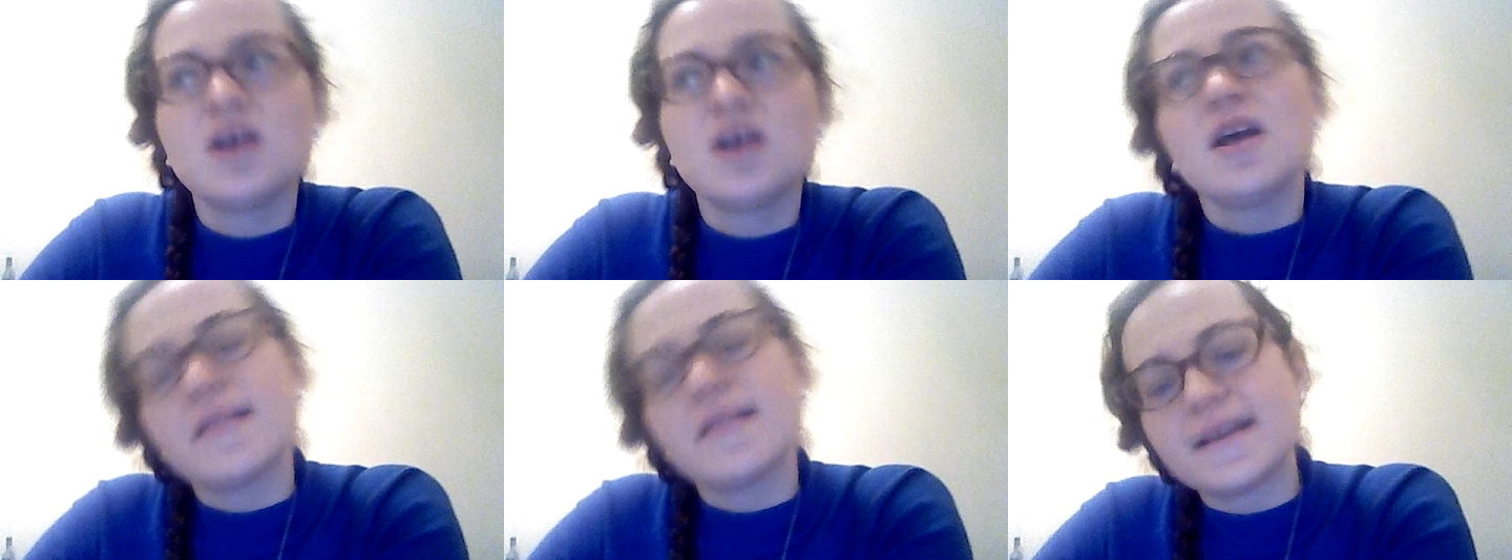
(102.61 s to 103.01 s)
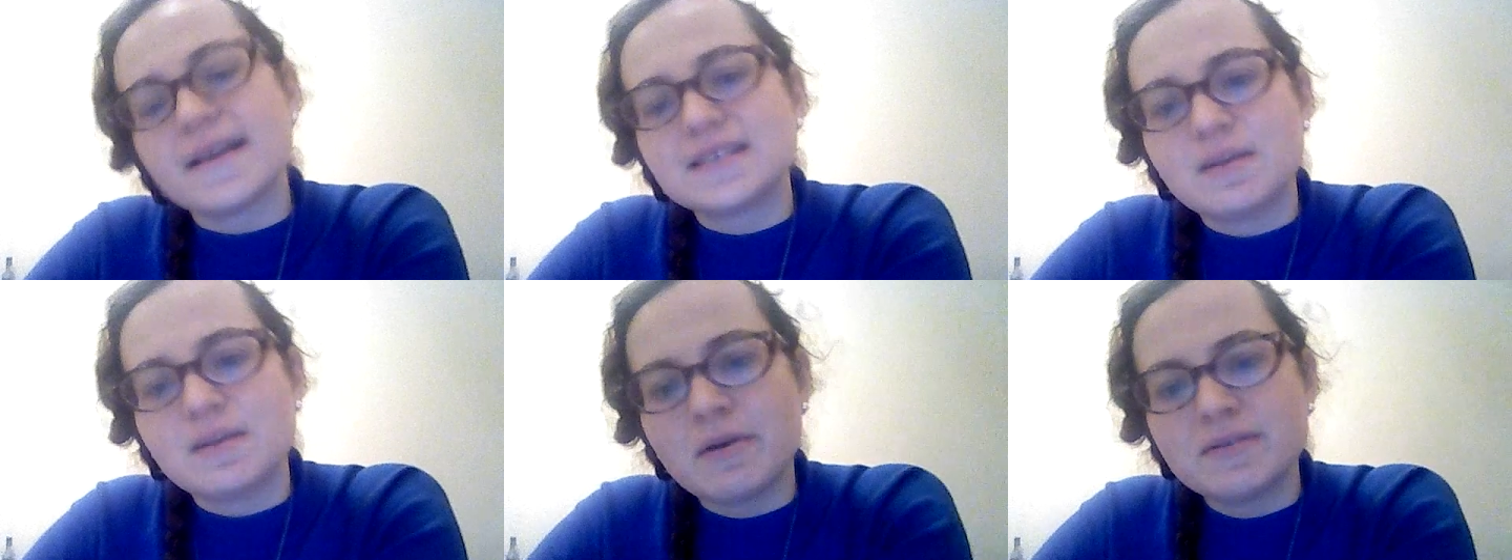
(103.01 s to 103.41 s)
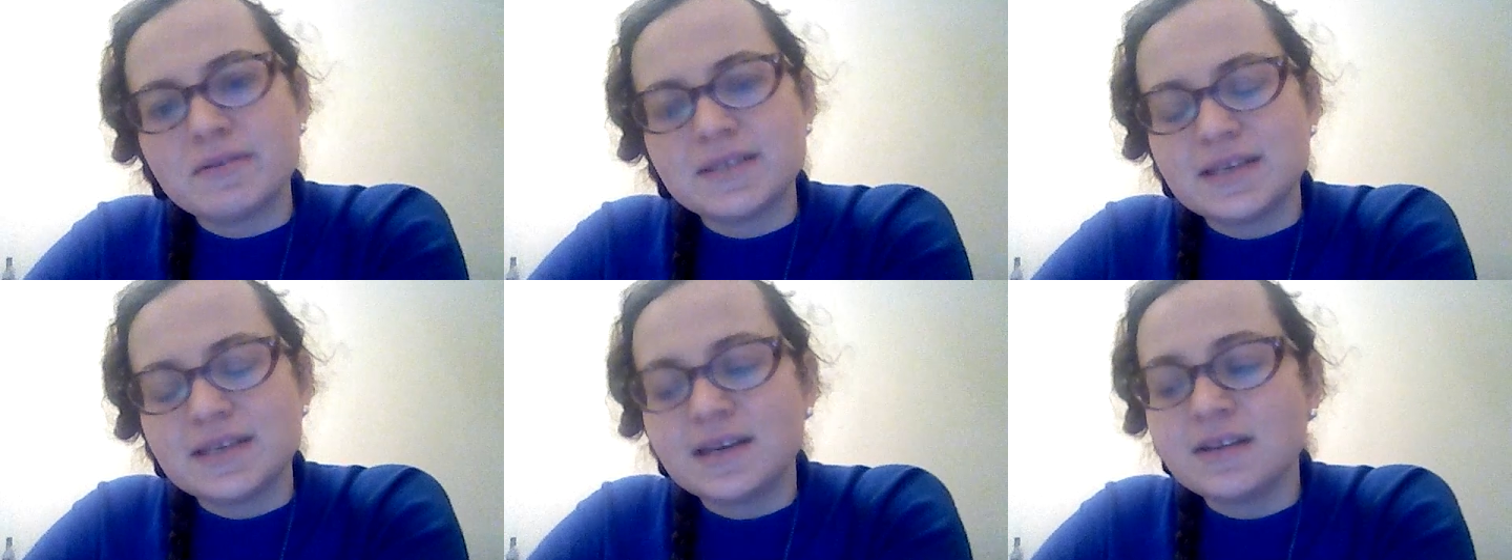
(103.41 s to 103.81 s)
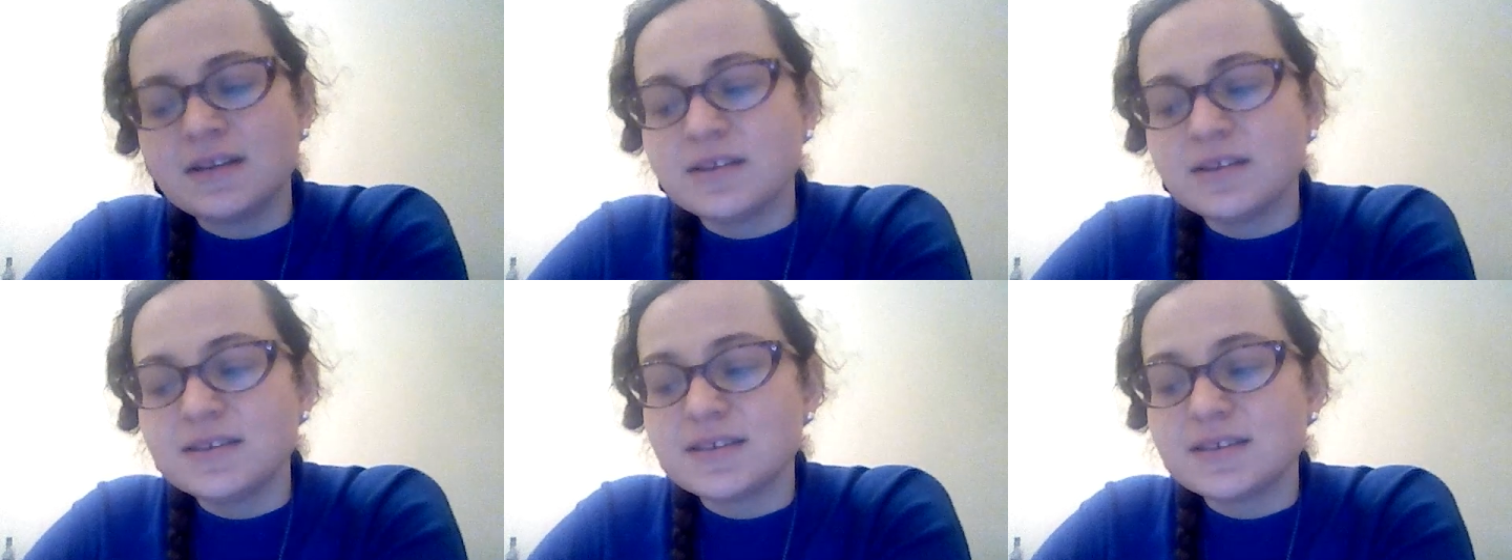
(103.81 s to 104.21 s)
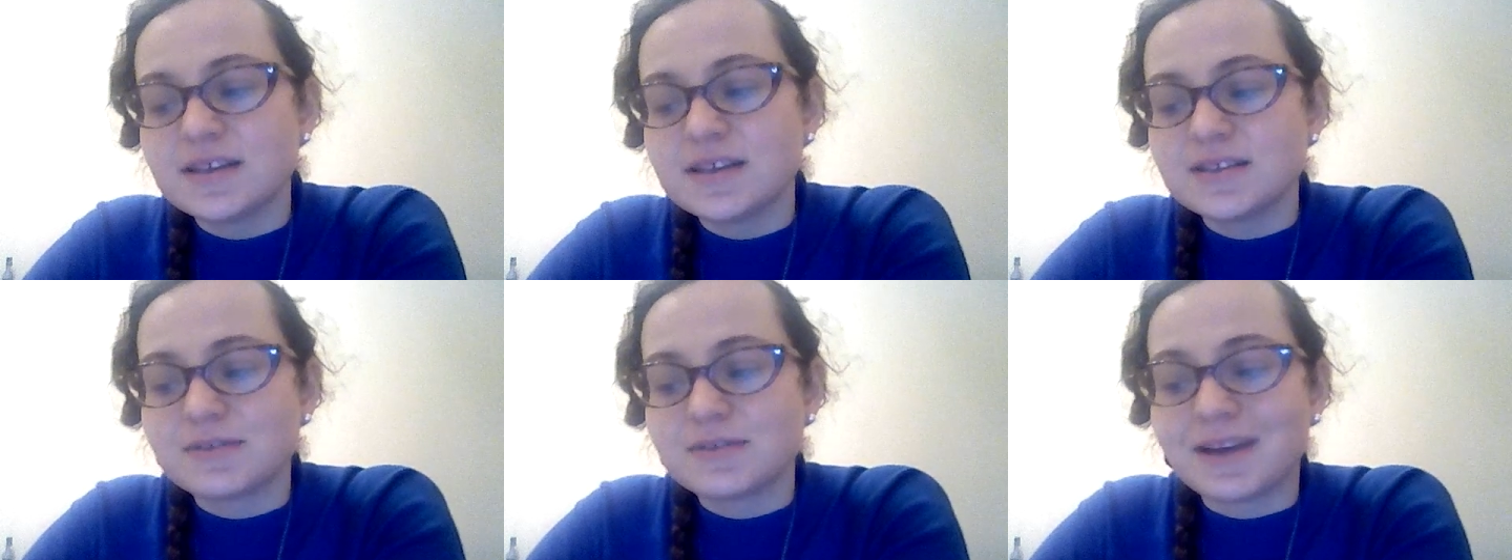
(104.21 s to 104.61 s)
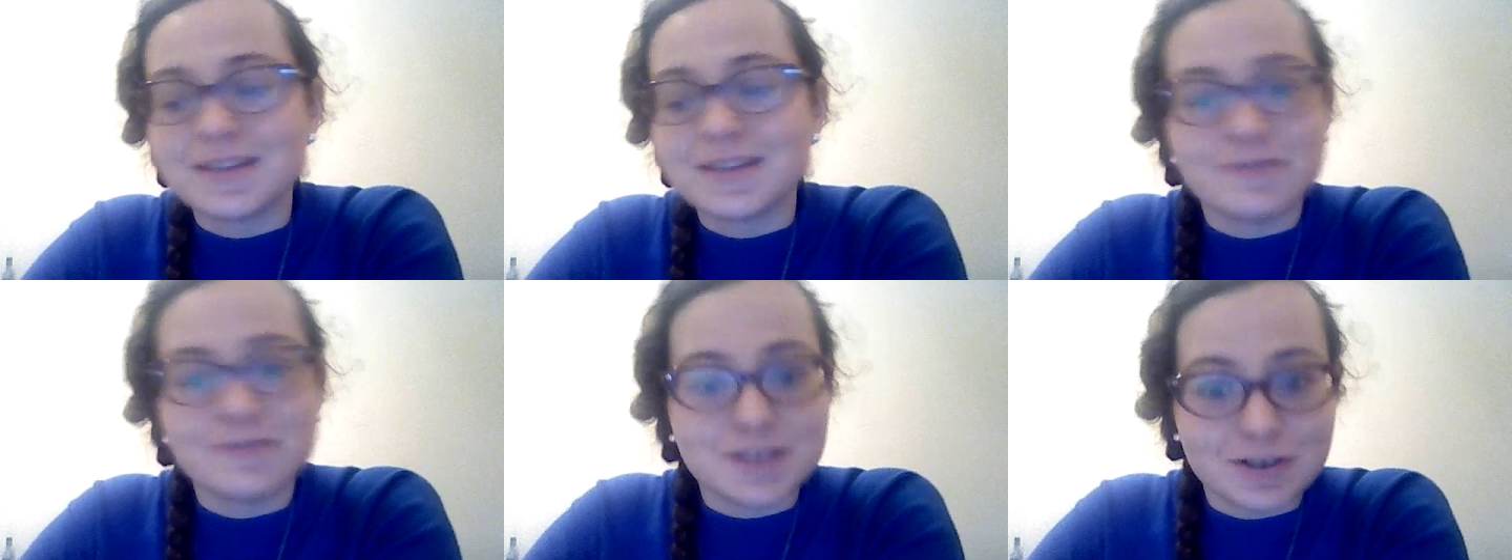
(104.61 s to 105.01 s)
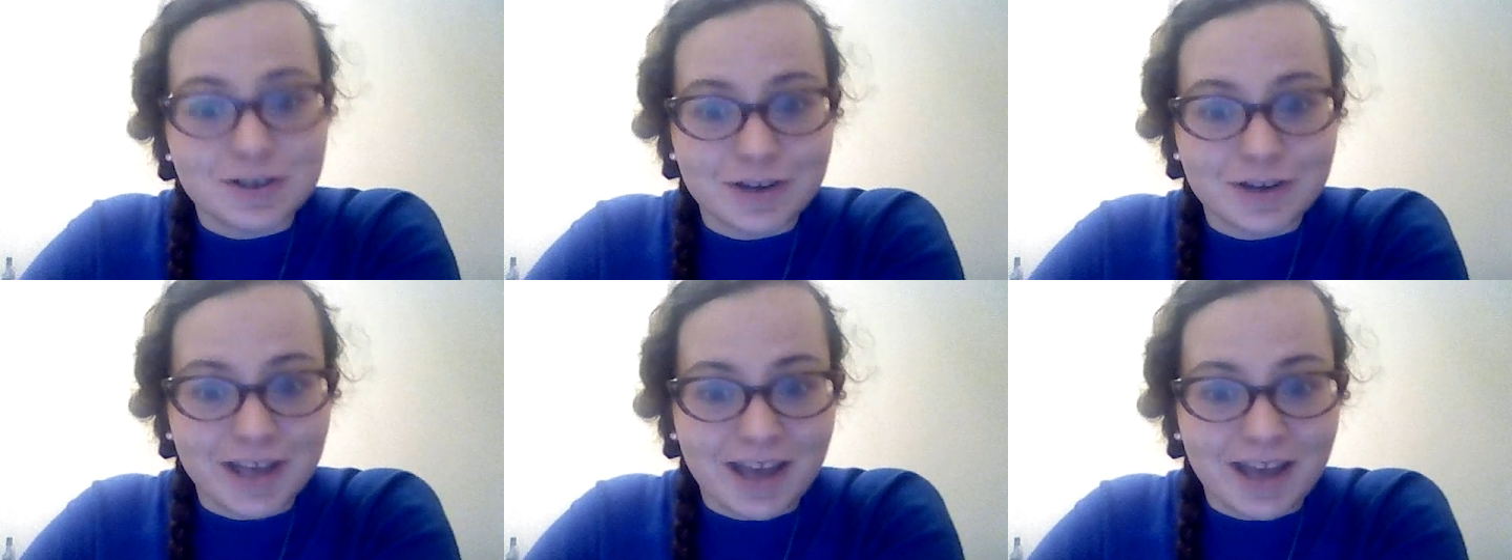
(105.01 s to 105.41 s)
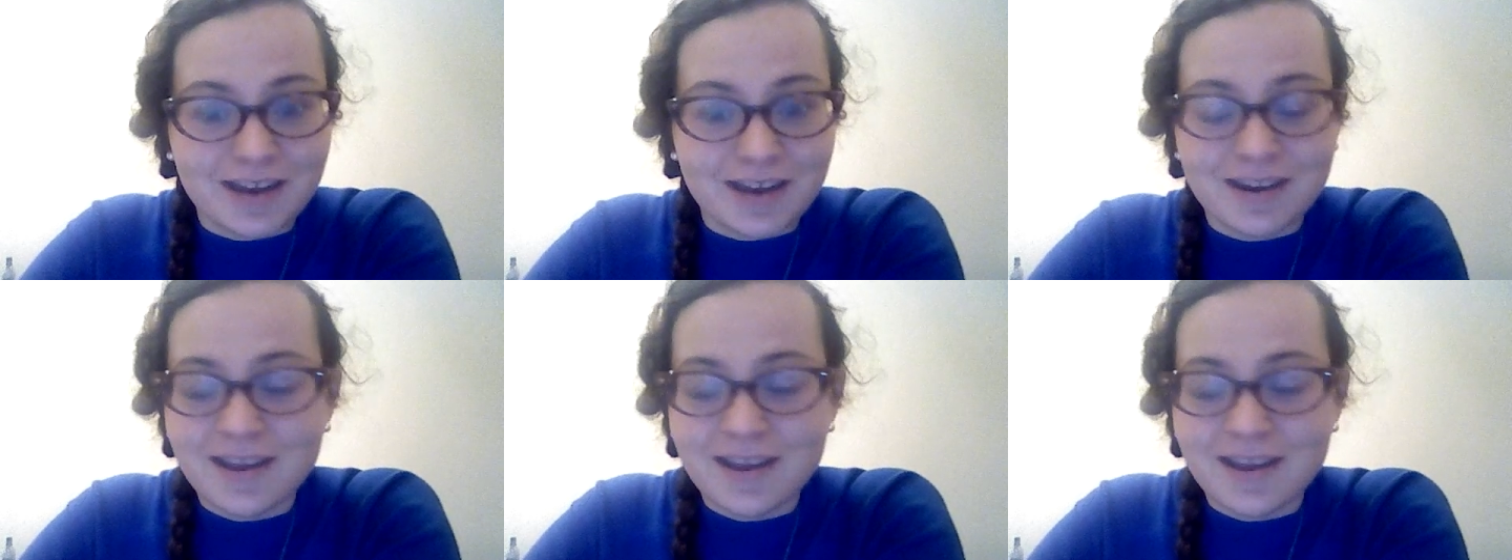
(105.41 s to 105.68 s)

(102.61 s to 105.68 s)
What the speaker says: last time I was in England, and so I got to visit her again.